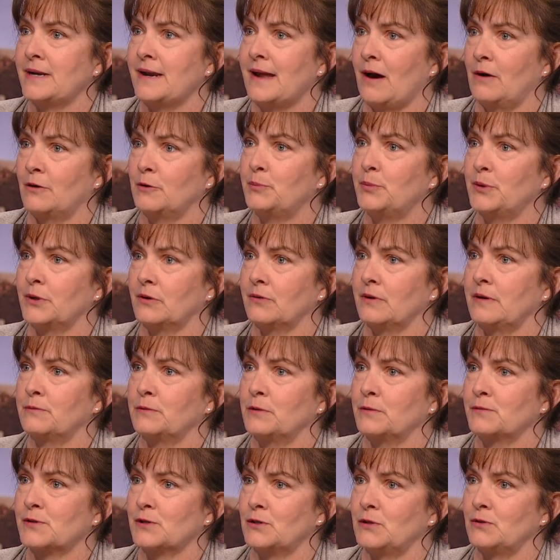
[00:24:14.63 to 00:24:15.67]
now to put green
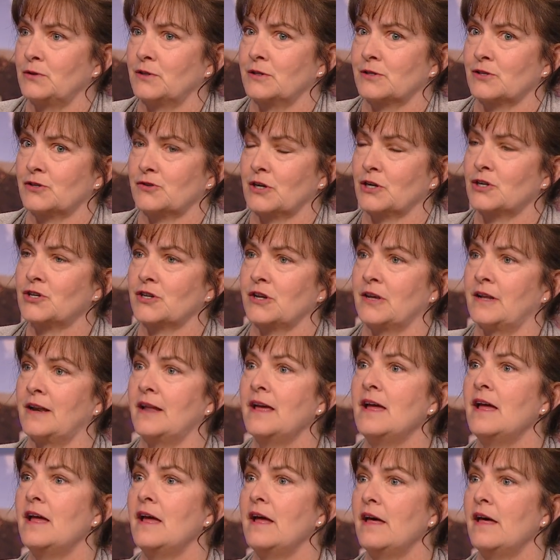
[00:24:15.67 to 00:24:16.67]
roofs in new construction.